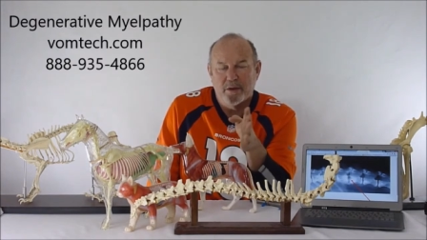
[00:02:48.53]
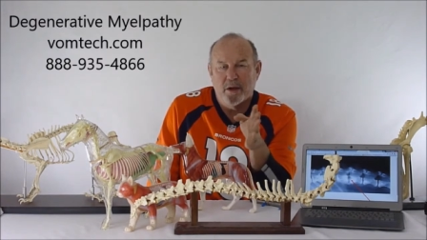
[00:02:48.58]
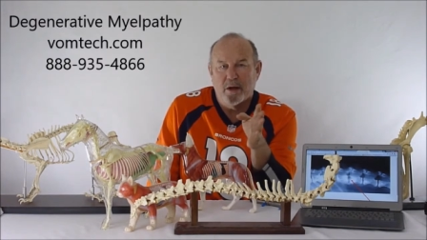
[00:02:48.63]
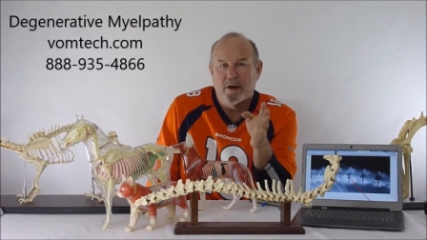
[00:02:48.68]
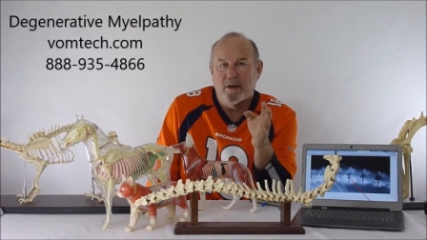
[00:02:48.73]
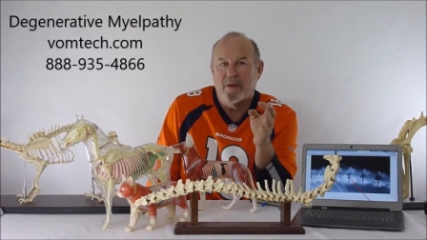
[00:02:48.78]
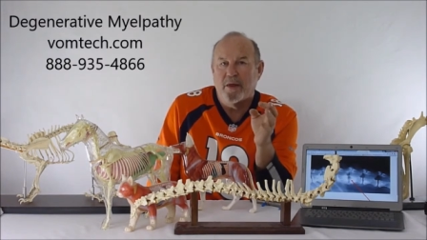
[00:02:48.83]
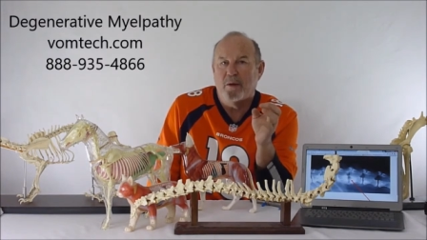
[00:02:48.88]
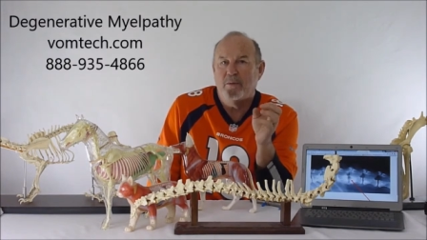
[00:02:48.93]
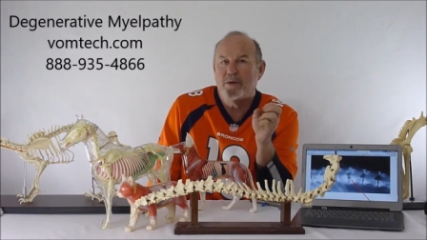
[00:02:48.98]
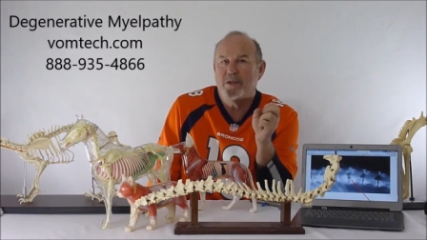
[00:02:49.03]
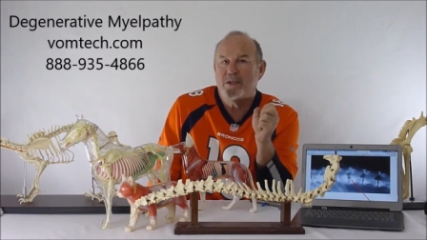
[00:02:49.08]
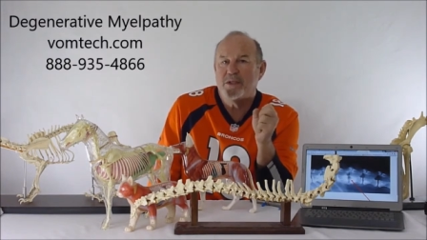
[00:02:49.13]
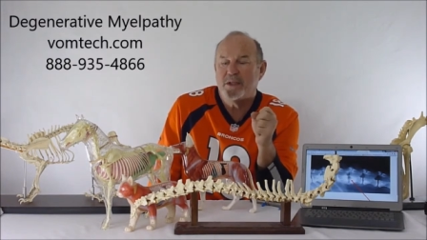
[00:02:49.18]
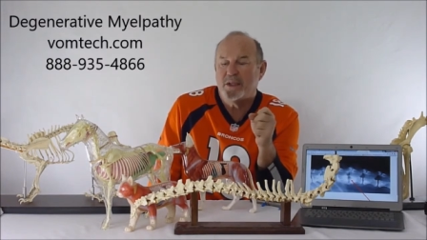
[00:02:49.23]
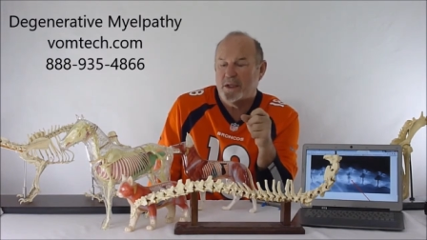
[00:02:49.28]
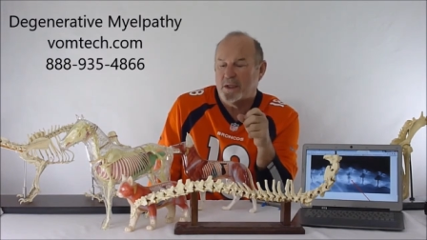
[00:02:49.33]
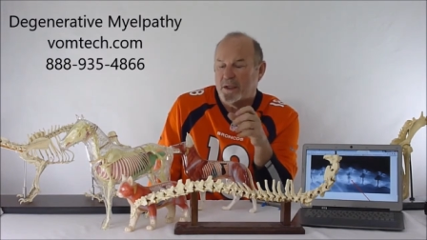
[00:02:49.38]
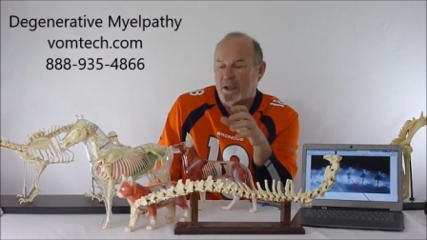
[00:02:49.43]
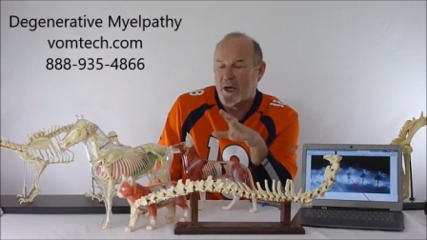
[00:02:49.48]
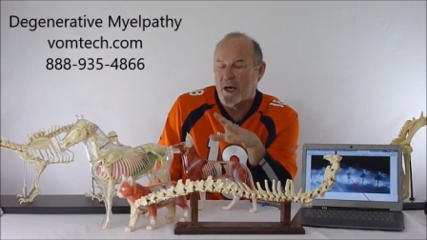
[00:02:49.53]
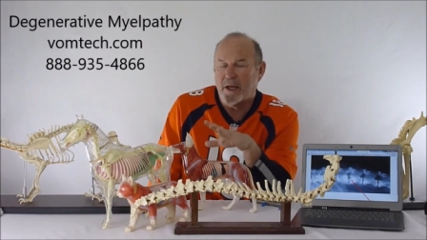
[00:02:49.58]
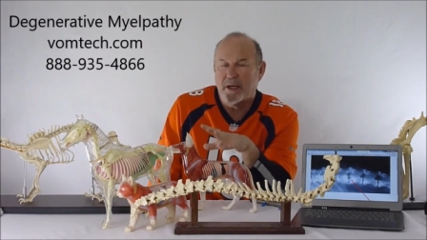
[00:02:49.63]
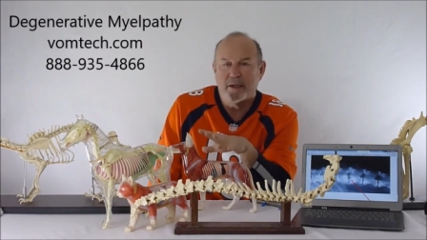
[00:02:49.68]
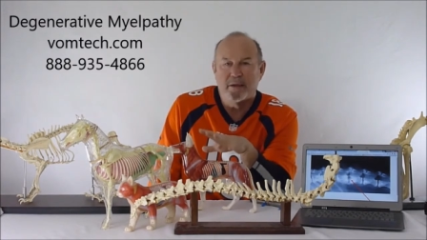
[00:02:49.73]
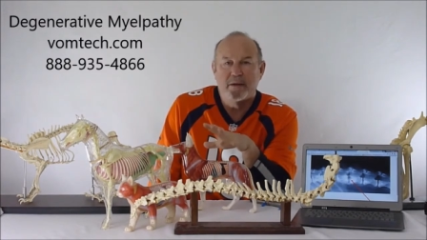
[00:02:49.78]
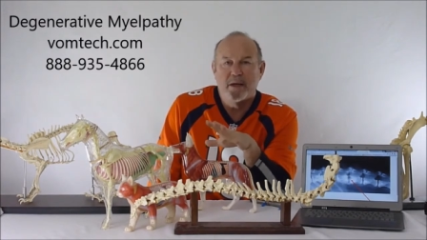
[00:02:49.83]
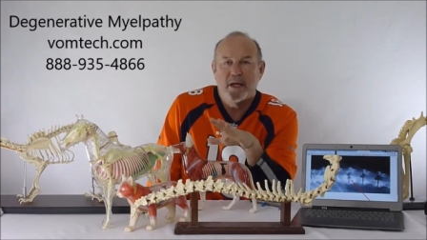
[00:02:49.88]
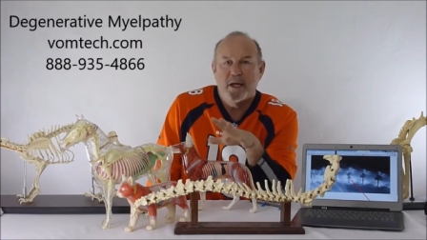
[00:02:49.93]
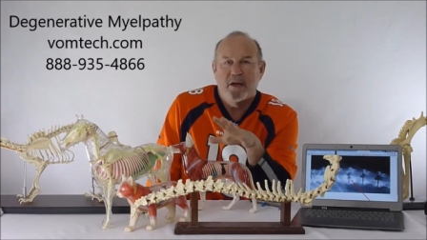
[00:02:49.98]
Not only that, we see it a lot
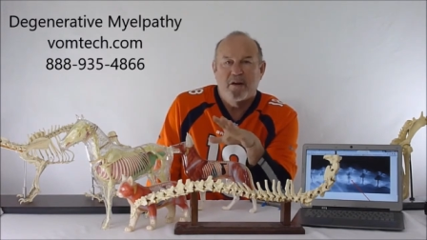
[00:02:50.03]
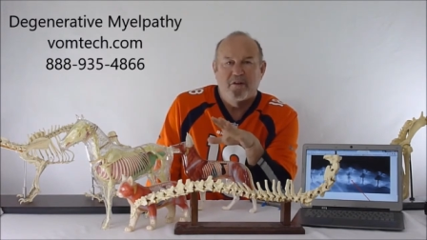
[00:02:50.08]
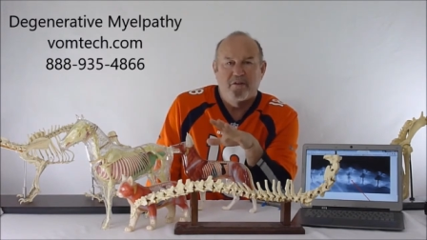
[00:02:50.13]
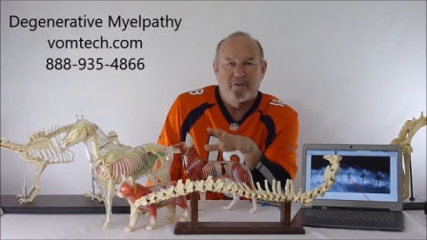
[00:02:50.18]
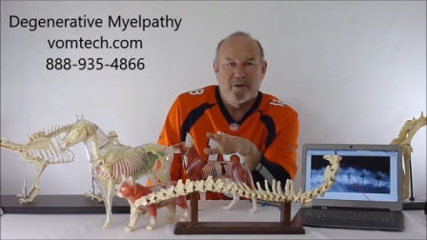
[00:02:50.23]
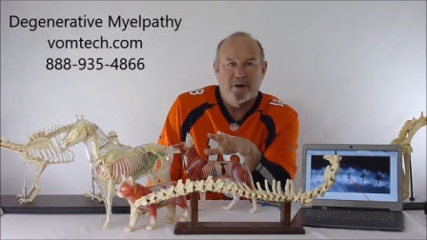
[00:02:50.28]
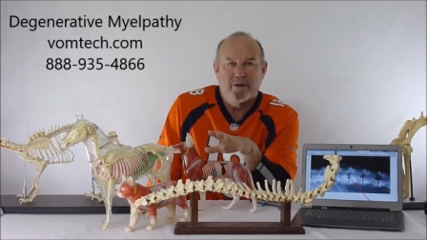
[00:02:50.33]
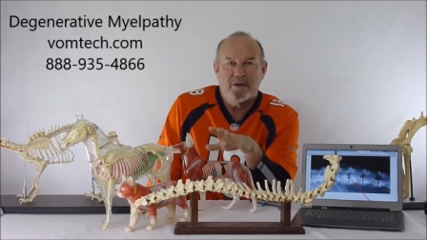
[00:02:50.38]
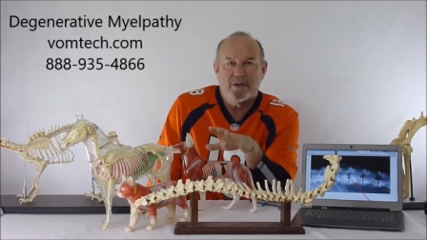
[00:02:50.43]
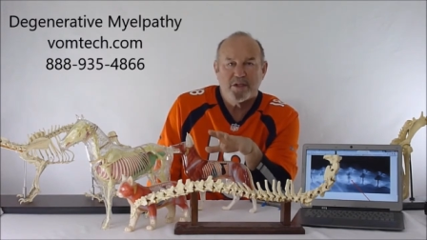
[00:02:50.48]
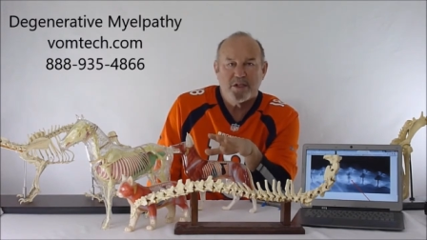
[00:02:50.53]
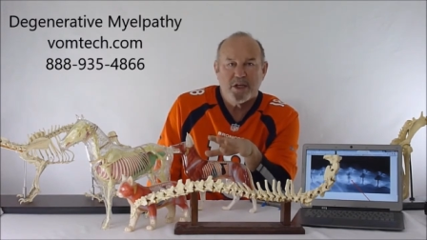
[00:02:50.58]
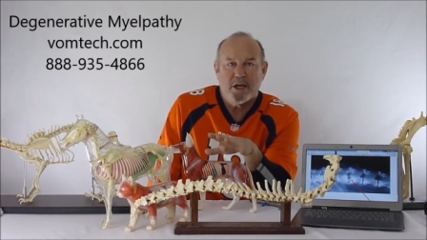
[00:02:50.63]
in various